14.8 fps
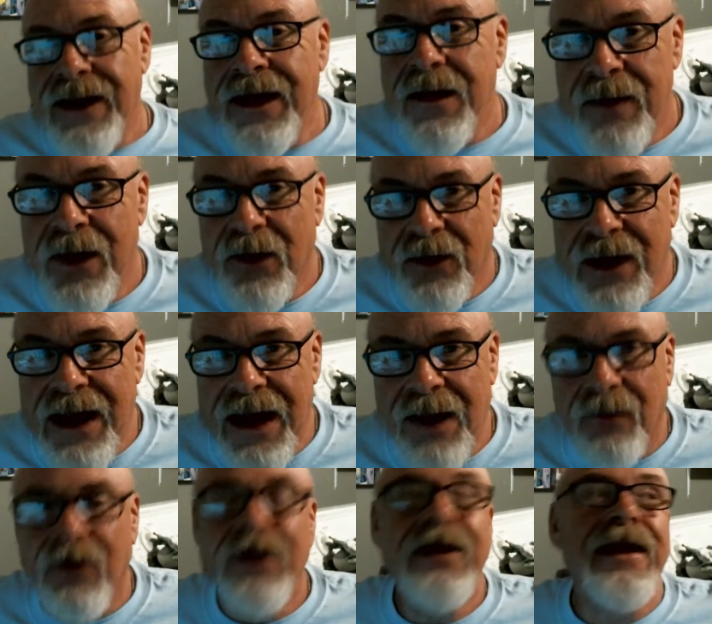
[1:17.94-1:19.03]
better
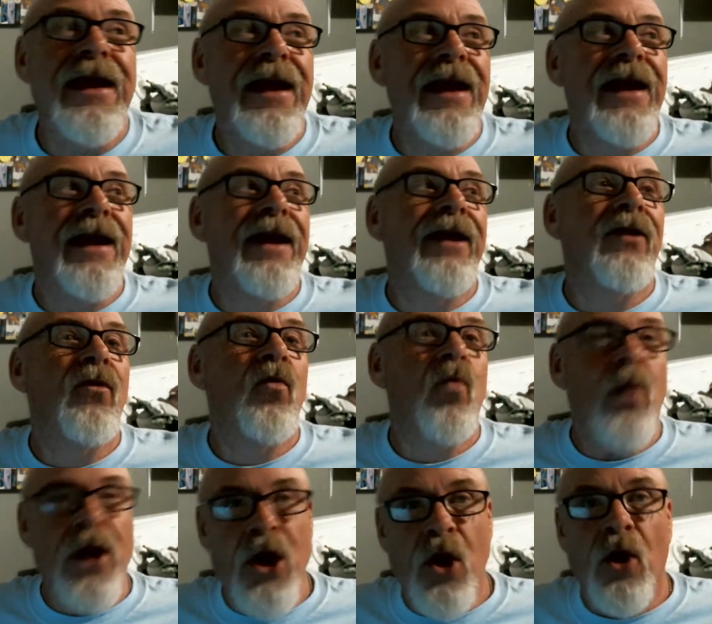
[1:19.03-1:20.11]
camera, and
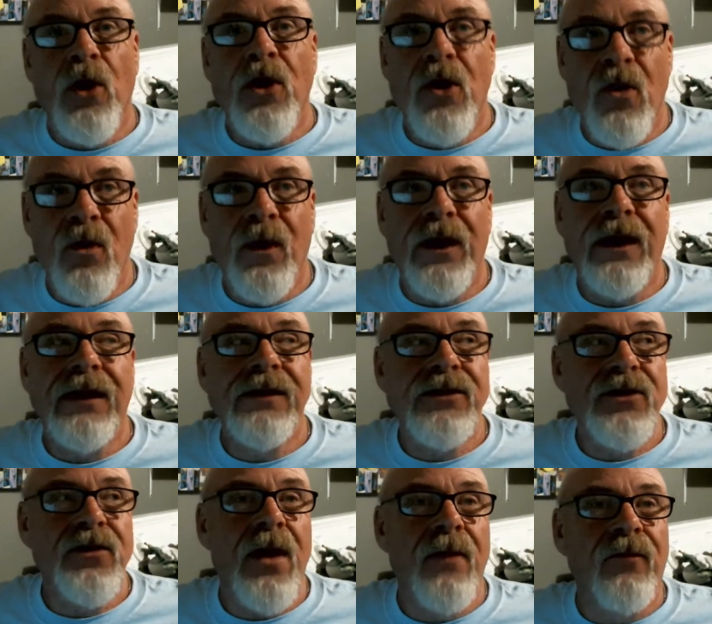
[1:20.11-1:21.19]
we are going
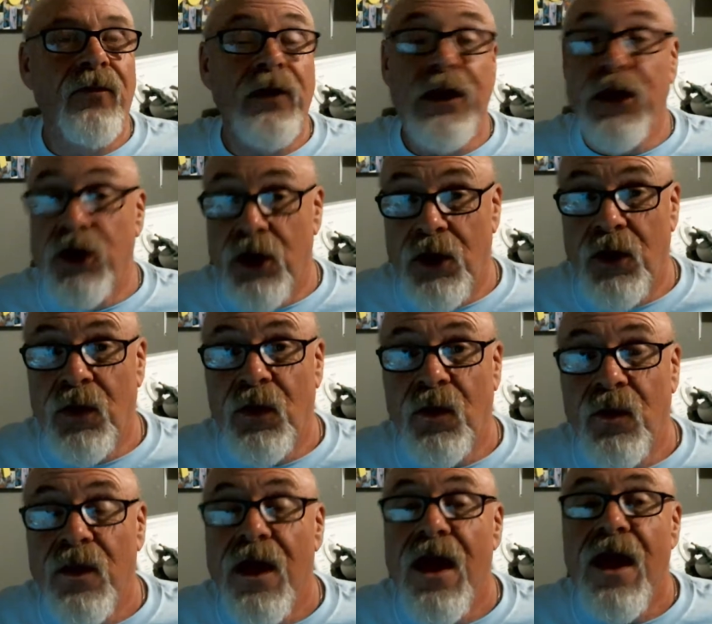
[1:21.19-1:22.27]
to hopefully
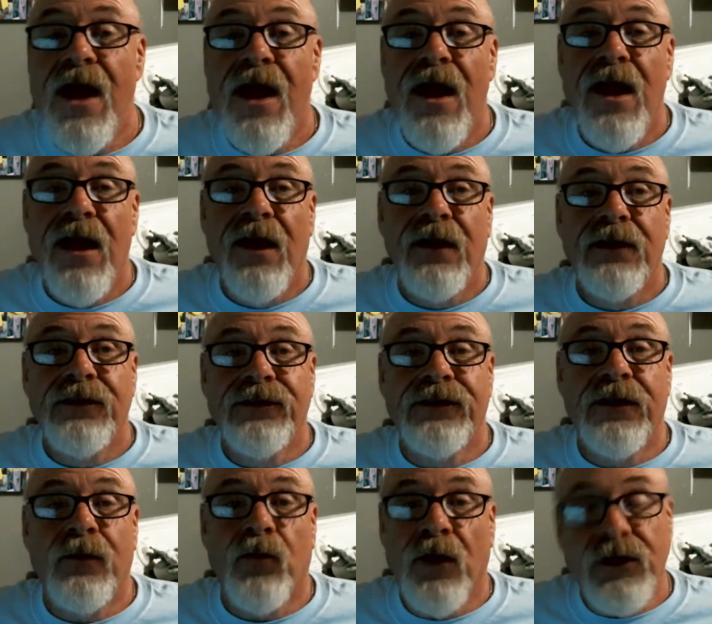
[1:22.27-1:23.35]
do
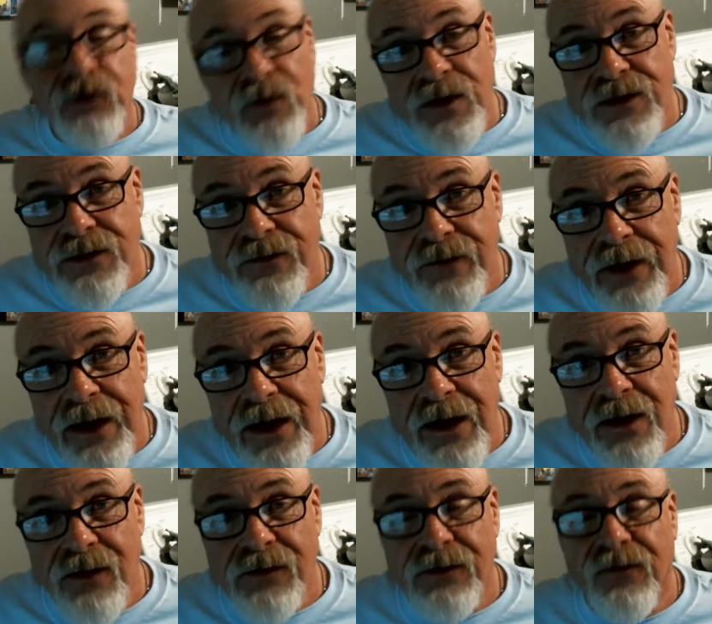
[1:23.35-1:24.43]
some restoration
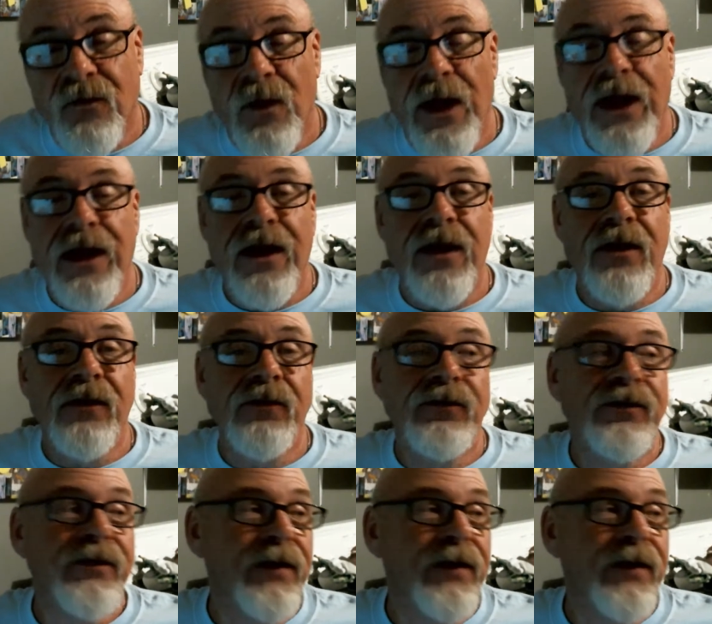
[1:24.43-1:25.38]
videos of radios.